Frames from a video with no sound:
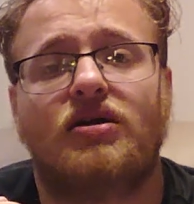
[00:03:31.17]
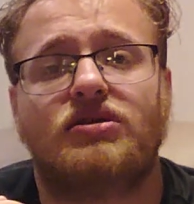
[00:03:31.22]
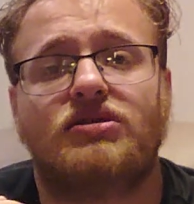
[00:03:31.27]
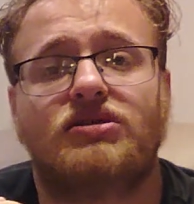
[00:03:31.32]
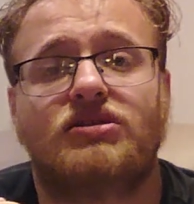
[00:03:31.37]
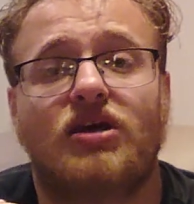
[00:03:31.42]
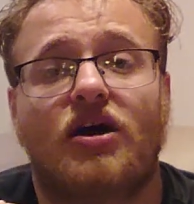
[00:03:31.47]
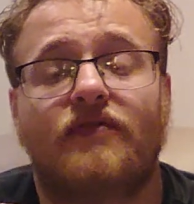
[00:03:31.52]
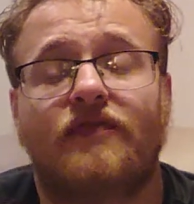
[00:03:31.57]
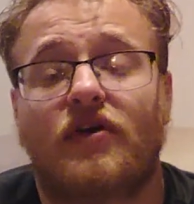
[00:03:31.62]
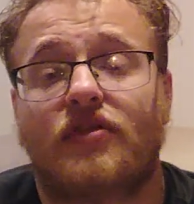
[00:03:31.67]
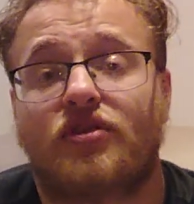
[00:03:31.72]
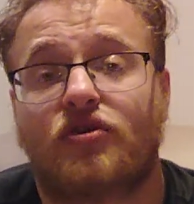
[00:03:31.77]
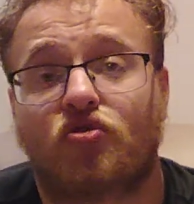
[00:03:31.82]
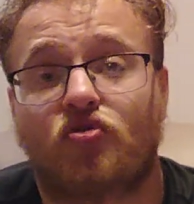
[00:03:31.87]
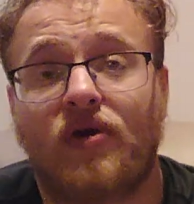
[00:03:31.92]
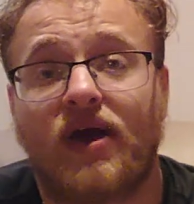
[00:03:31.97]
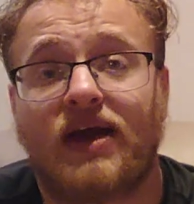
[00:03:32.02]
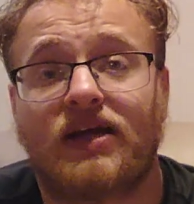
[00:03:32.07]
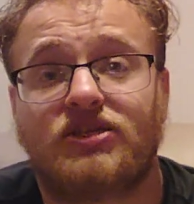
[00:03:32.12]
stuff on the
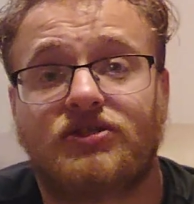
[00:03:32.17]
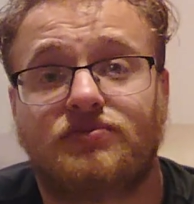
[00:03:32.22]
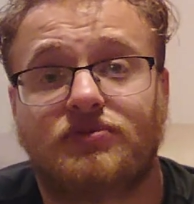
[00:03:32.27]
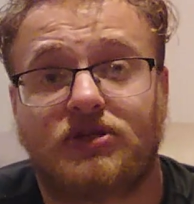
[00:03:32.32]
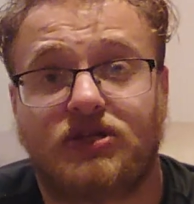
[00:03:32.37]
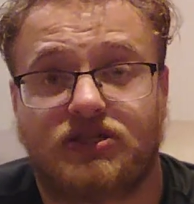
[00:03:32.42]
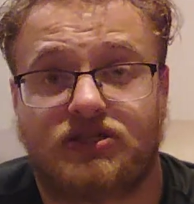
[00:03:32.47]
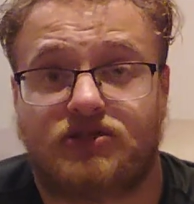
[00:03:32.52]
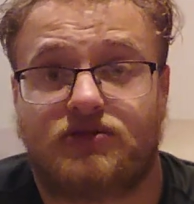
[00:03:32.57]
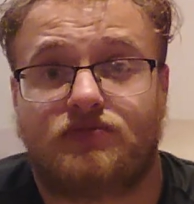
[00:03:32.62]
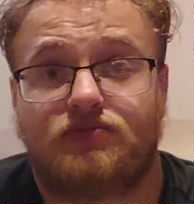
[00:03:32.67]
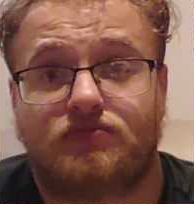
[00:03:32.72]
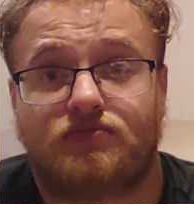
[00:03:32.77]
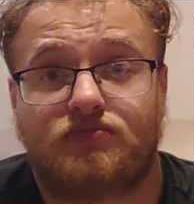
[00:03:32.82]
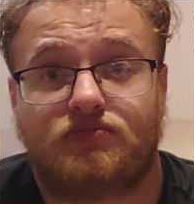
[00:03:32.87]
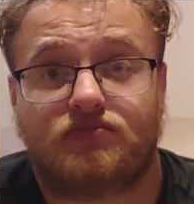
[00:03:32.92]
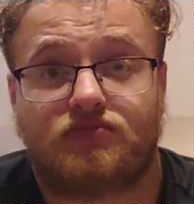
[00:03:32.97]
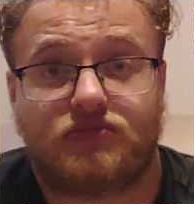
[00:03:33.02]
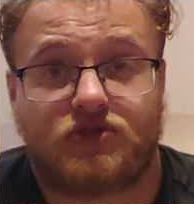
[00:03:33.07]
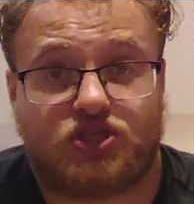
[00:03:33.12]
Gretsch, because
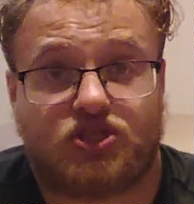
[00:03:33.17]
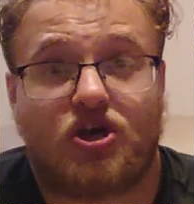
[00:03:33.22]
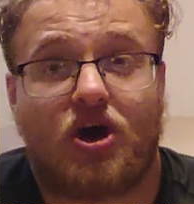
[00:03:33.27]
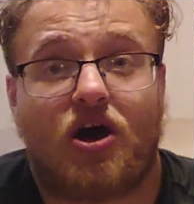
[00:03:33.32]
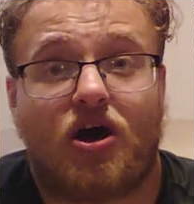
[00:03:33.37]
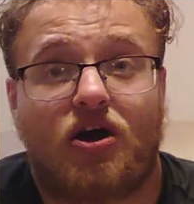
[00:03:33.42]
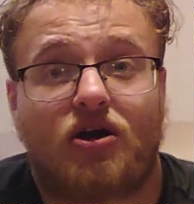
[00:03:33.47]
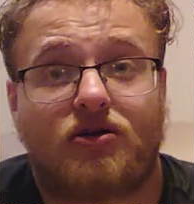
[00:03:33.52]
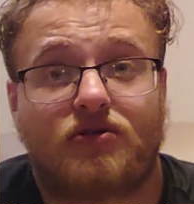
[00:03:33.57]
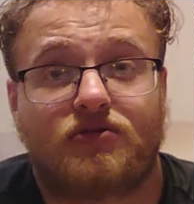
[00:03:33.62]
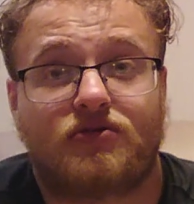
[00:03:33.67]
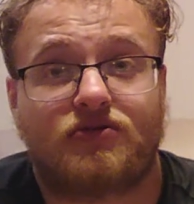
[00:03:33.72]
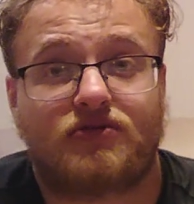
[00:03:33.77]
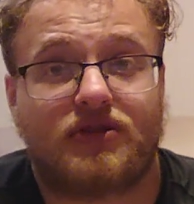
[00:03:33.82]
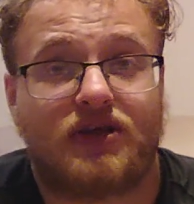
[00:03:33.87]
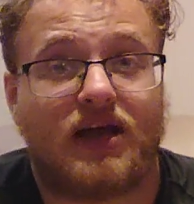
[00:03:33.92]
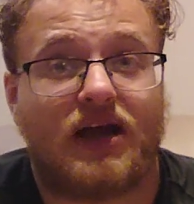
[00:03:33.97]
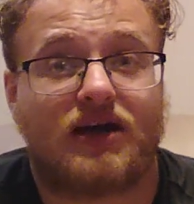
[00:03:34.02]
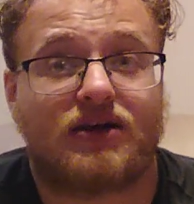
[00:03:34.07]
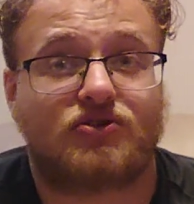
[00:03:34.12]
the song,
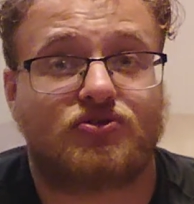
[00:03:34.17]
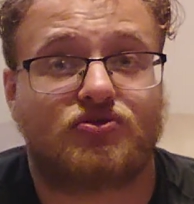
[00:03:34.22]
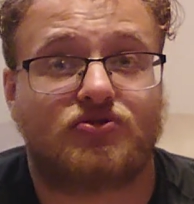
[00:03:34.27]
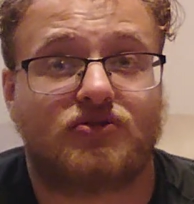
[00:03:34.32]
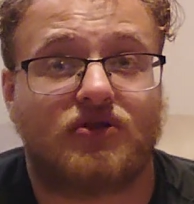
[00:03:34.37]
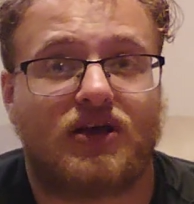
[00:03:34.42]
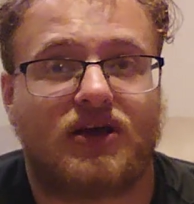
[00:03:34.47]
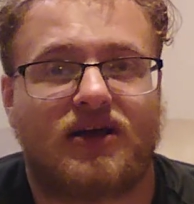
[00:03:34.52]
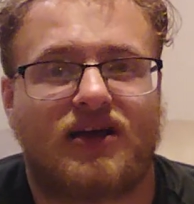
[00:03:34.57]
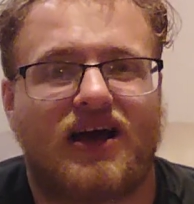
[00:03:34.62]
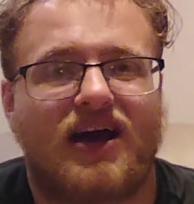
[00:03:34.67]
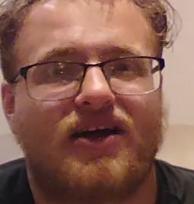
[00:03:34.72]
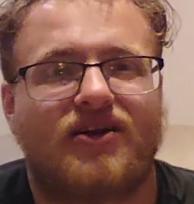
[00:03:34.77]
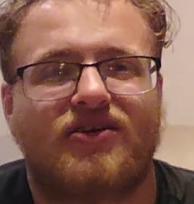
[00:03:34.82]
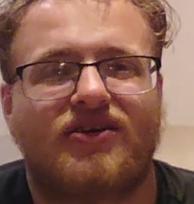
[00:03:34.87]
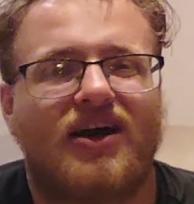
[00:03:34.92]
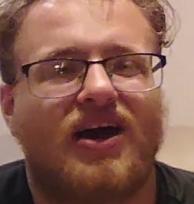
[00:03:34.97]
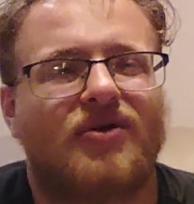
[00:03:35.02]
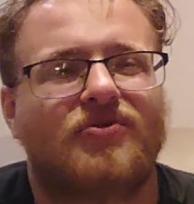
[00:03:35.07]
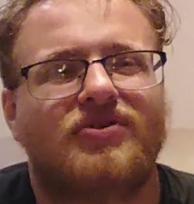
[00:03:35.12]
the actual, like,
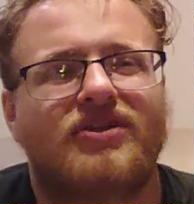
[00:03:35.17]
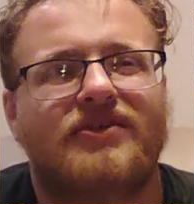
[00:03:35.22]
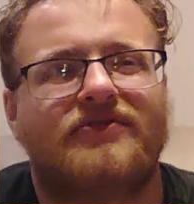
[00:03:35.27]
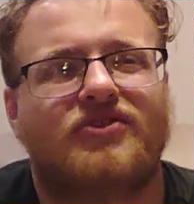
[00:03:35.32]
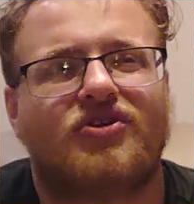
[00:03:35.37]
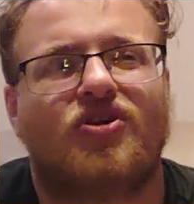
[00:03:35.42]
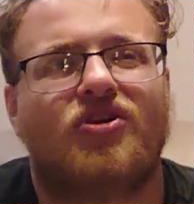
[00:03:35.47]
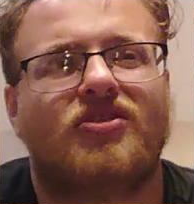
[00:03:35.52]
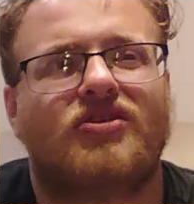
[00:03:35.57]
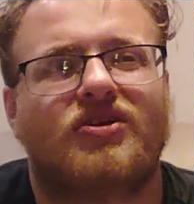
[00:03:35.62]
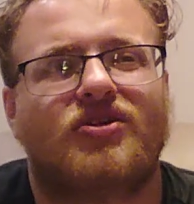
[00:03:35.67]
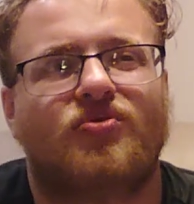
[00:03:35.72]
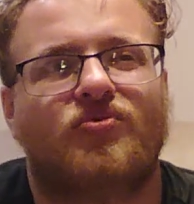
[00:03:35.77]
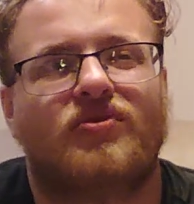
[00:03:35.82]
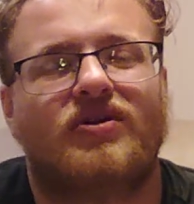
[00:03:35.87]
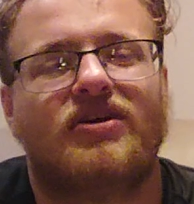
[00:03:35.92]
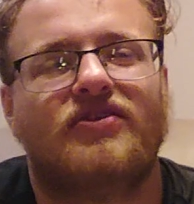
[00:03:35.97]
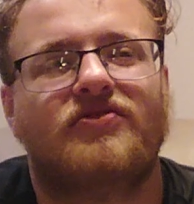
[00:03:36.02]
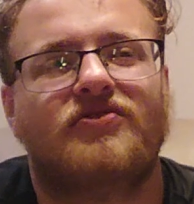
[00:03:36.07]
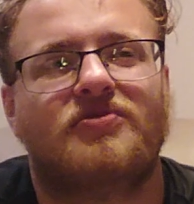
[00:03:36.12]
I wouldn't even call that a
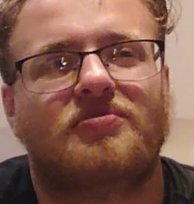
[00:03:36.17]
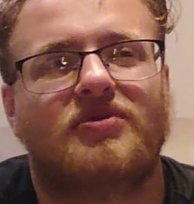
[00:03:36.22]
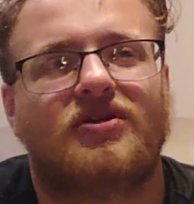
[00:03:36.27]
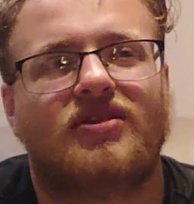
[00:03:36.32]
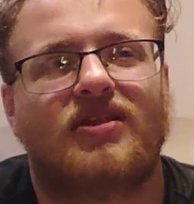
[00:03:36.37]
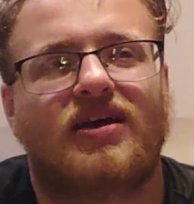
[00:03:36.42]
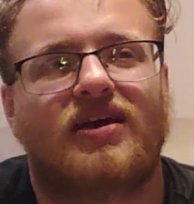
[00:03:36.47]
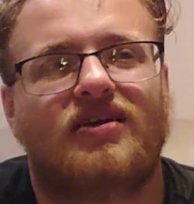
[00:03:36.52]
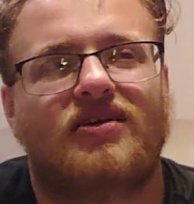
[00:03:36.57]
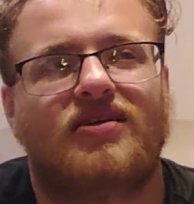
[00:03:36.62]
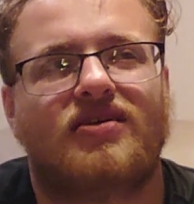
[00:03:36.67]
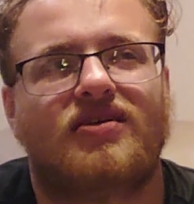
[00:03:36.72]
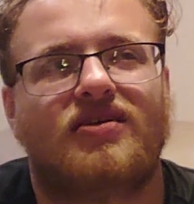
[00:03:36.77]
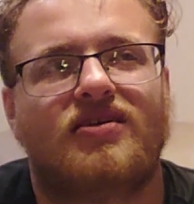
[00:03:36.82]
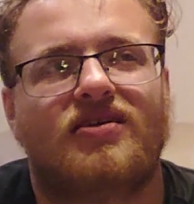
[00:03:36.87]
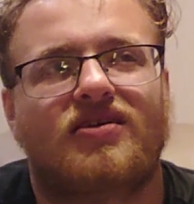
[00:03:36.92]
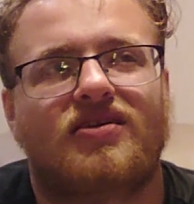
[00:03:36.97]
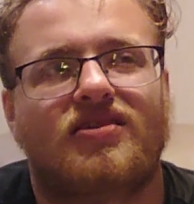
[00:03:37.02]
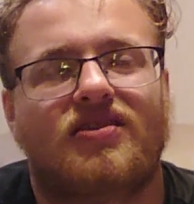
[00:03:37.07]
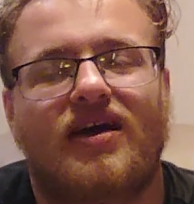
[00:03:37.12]
riff, but like
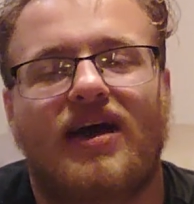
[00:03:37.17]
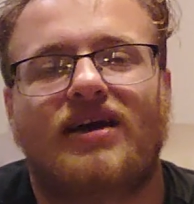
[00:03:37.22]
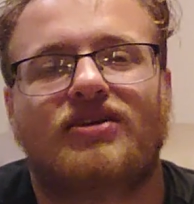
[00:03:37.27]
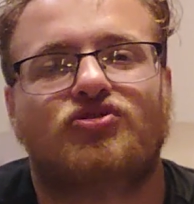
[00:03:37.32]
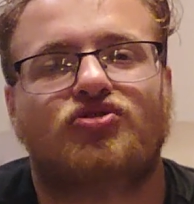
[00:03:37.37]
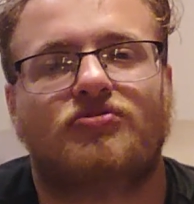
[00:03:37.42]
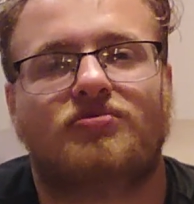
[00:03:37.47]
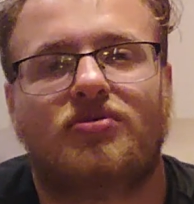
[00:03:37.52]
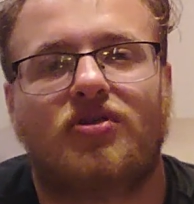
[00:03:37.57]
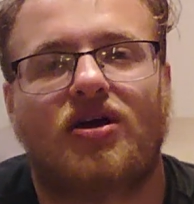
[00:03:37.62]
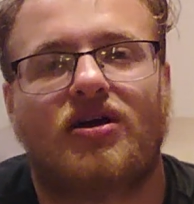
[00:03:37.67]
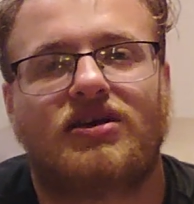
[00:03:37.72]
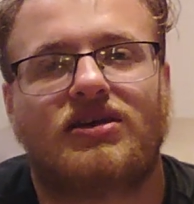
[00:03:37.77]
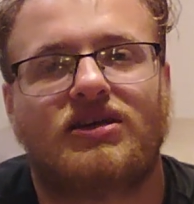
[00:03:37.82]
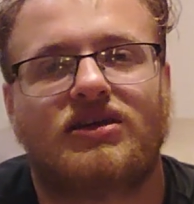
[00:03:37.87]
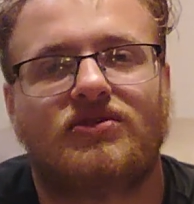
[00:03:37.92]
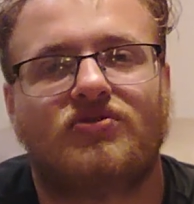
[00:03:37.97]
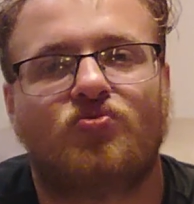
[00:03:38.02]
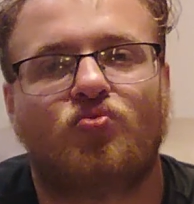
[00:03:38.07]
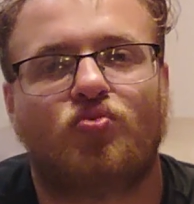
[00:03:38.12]
the actual
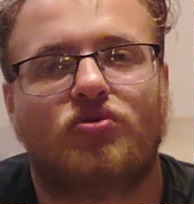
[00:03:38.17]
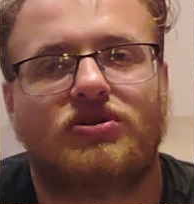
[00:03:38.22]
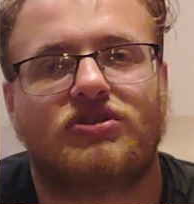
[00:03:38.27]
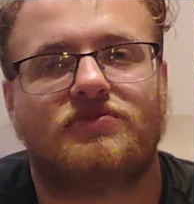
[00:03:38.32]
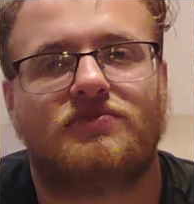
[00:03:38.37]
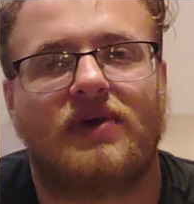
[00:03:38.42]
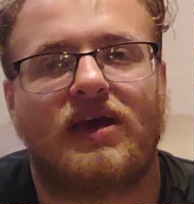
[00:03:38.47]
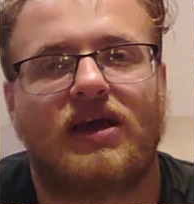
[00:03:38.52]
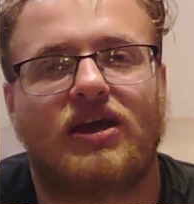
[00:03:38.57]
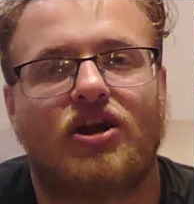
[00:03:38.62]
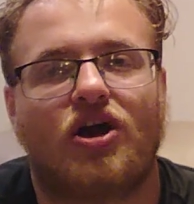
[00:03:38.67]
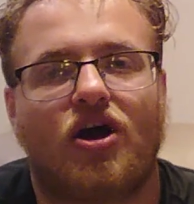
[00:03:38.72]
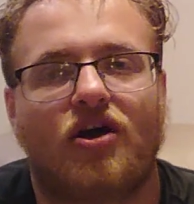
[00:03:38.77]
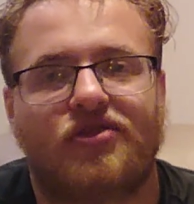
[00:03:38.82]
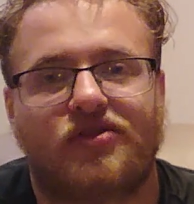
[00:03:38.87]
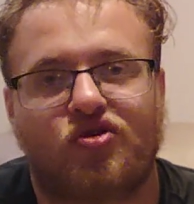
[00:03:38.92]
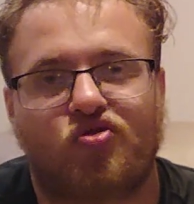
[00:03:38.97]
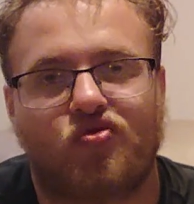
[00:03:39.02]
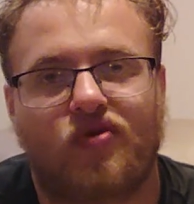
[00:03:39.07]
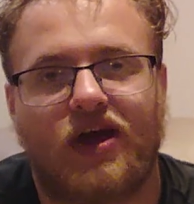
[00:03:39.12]
plucking was made on
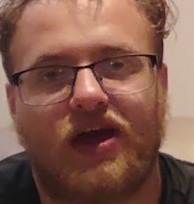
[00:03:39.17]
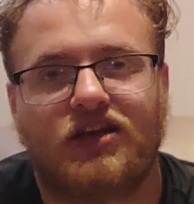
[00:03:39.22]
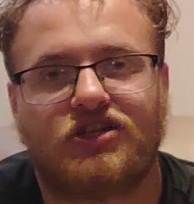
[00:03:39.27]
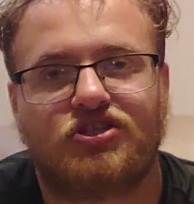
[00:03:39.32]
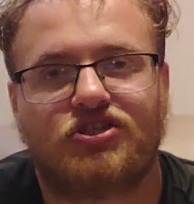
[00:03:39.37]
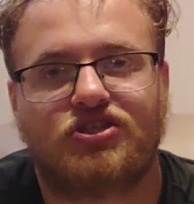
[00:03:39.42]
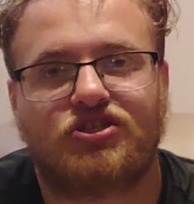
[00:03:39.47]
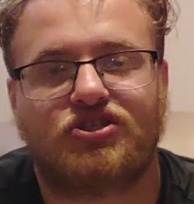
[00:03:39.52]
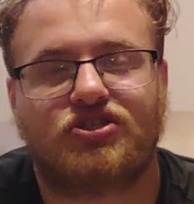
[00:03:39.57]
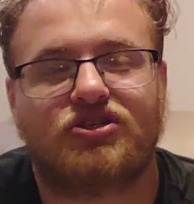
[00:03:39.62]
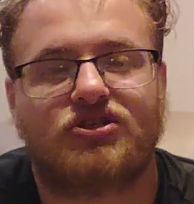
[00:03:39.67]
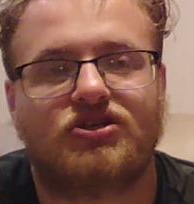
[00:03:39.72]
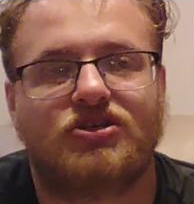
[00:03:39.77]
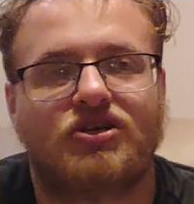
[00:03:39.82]
the Gretsch.